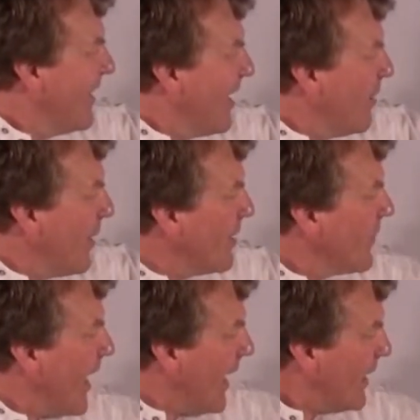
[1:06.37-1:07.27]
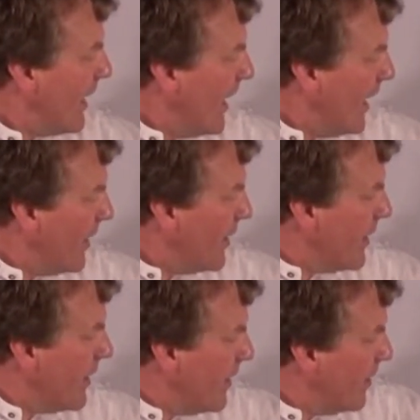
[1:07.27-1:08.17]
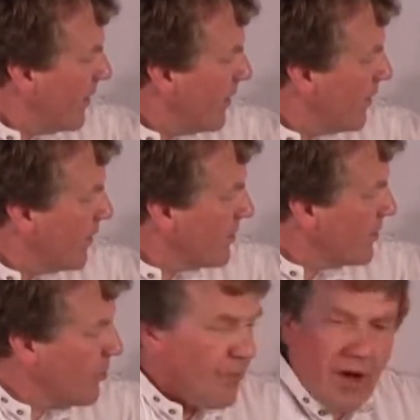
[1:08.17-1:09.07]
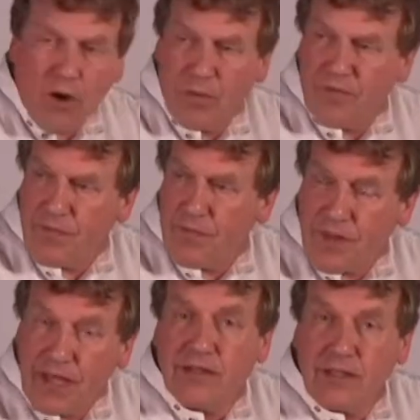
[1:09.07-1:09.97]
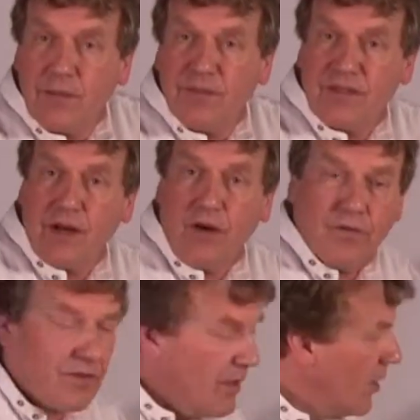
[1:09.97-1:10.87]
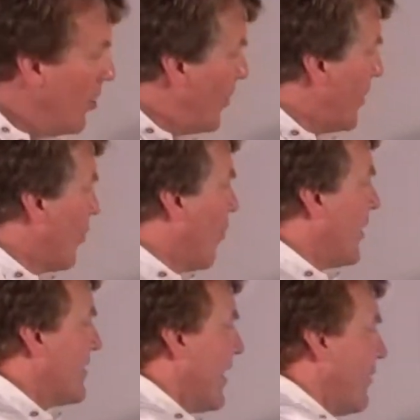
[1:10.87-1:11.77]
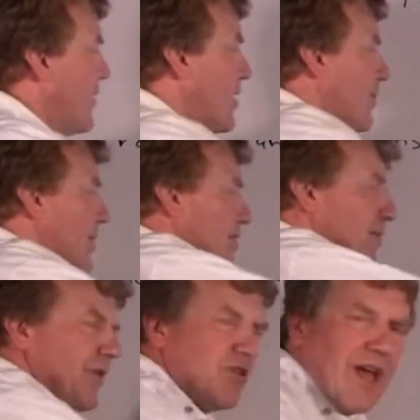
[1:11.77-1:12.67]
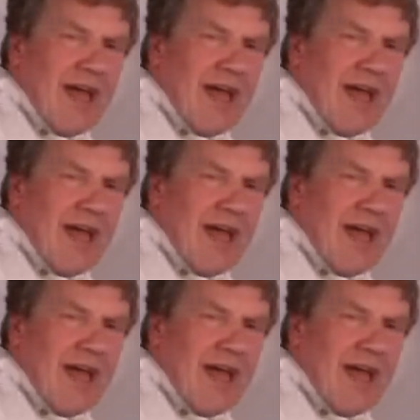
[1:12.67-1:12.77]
Anyway, you've got this is the realm of things in themselves. We don't know what's out here, but it's a bunch of